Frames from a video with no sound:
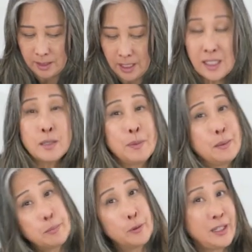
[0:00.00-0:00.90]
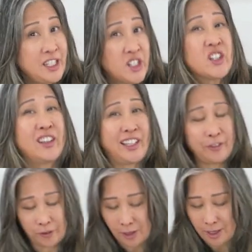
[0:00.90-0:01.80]
it's been pretty chilly
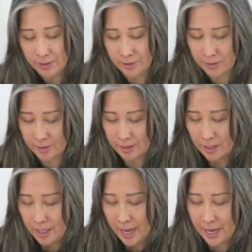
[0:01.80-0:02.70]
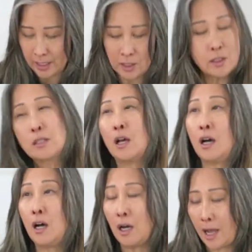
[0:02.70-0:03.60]
for us, and it's
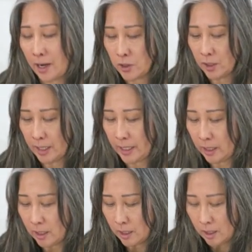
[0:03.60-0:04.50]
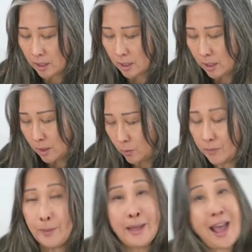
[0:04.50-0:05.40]
actually,
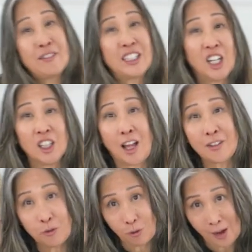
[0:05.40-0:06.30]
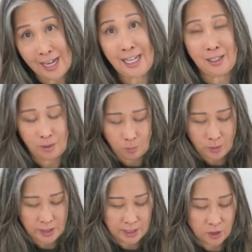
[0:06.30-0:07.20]
we've been having a lot of rain,
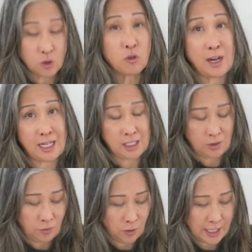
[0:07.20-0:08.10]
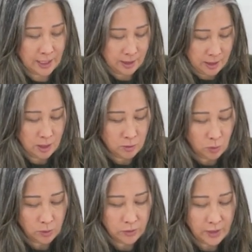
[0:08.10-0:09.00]
which is great for, you know,
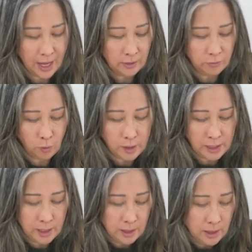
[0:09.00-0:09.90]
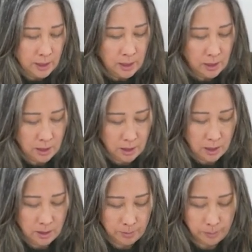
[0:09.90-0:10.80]
Northern California.
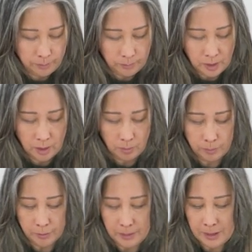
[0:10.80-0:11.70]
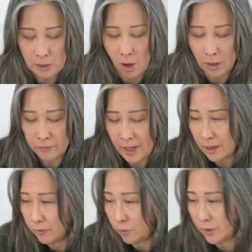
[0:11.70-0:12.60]
You know, pretty much all of
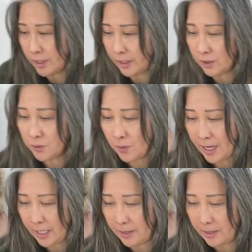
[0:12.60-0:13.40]
California needs rain.